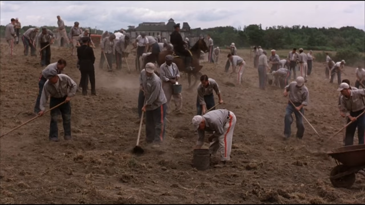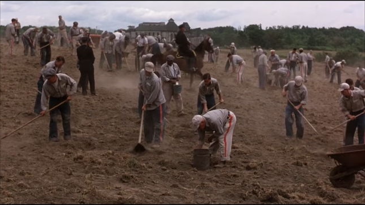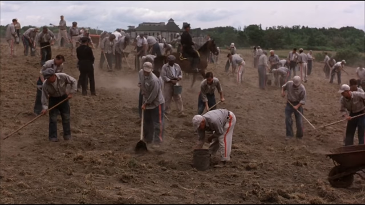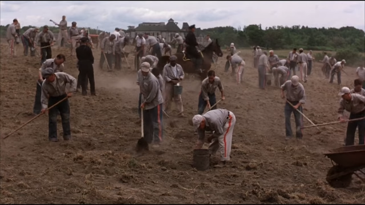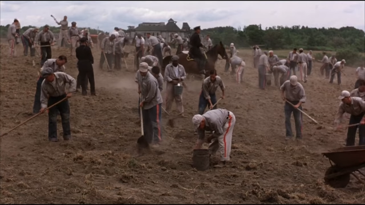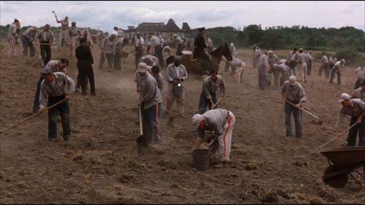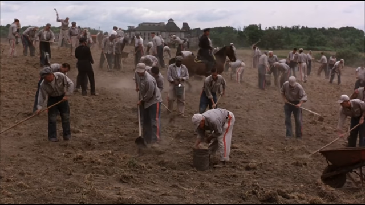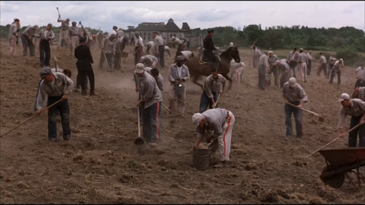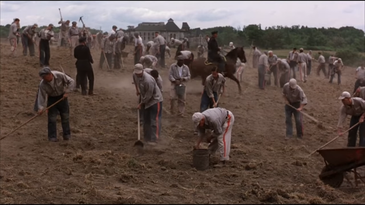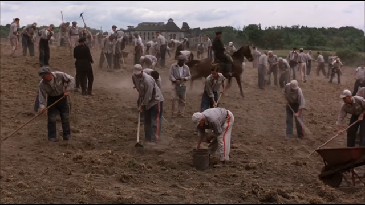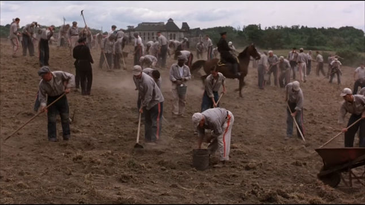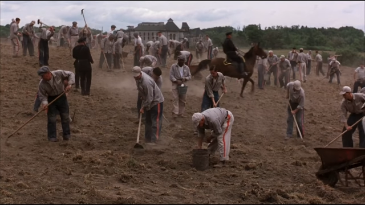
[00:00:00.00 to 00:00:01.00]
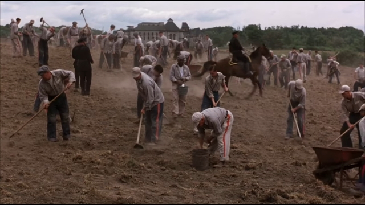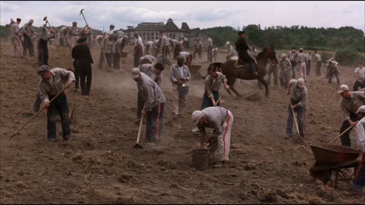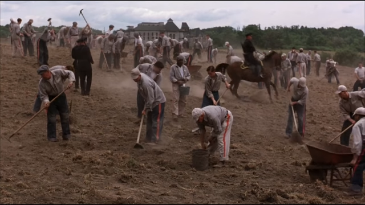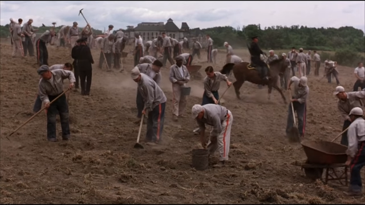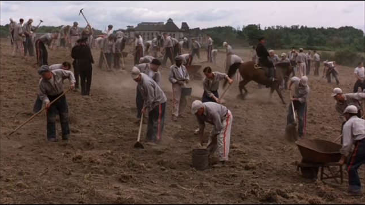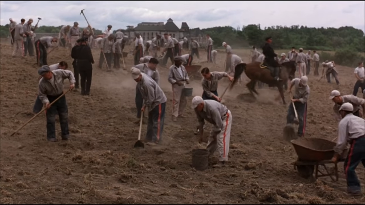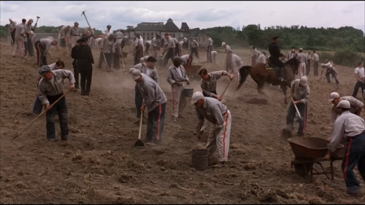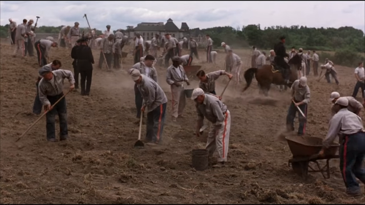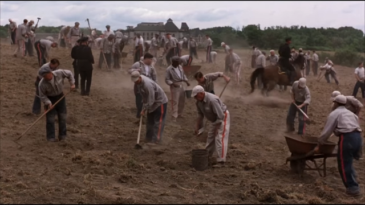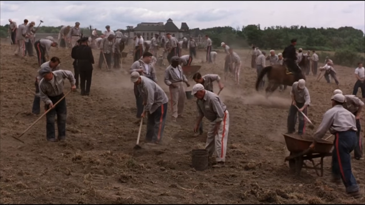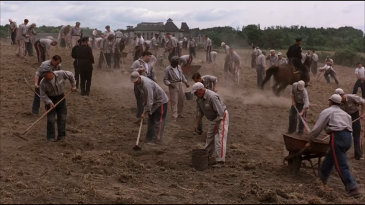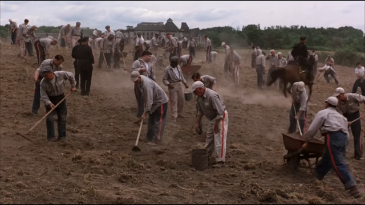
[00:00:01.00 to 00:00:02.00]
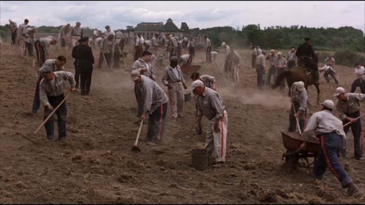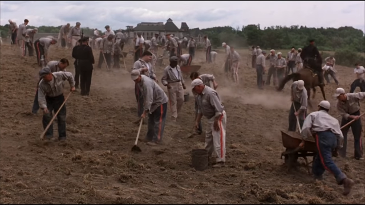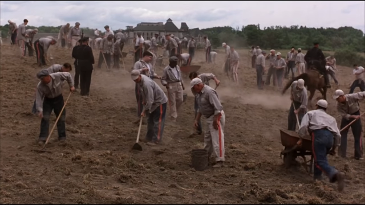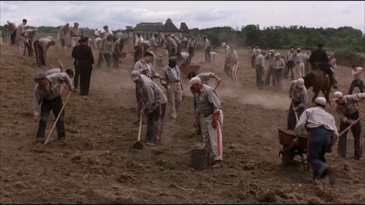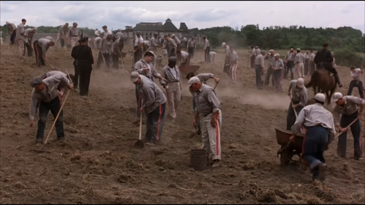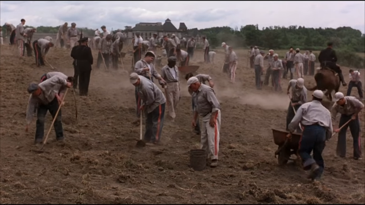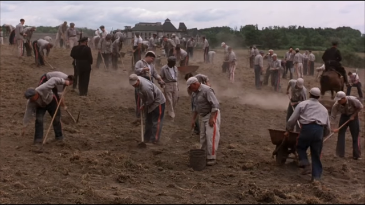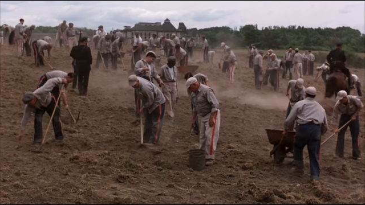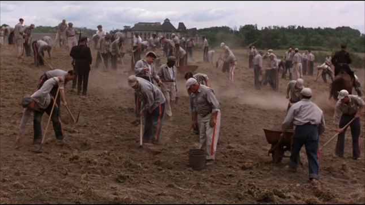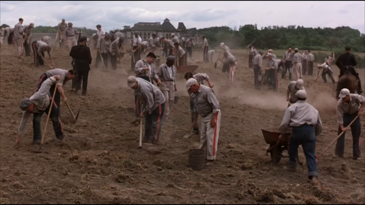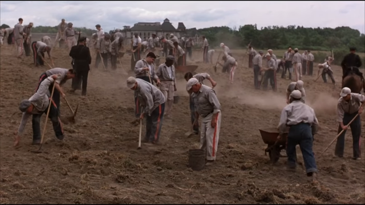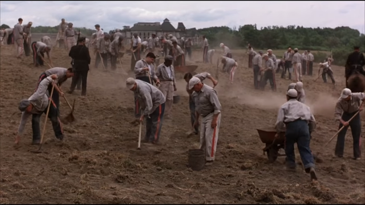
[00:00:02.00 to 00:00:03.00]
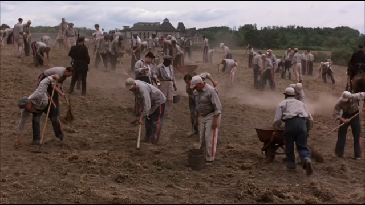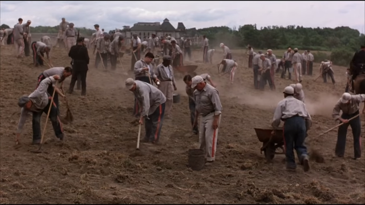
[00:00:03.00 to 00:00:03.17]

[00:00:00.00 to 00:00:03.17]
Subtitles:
Nobody's mouth can be seen.